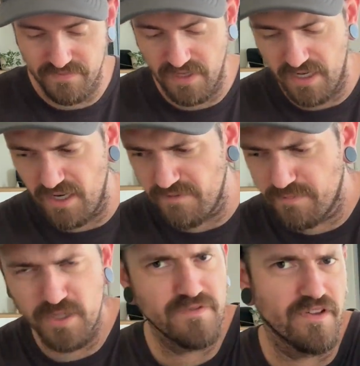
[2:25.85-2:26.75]
I don't know if
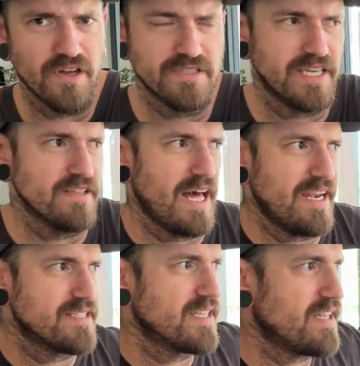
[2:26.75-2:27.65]
Birdsville Hotel had
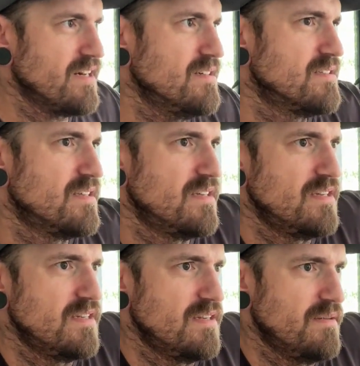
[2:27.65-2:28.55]
a sticker,
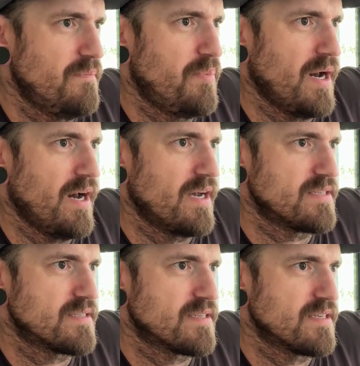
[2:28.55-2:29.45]

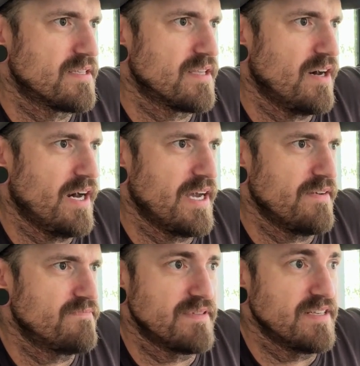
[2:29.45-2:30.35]
but I
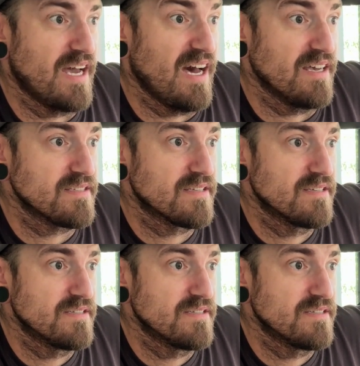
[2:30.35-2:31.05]
didn't ask.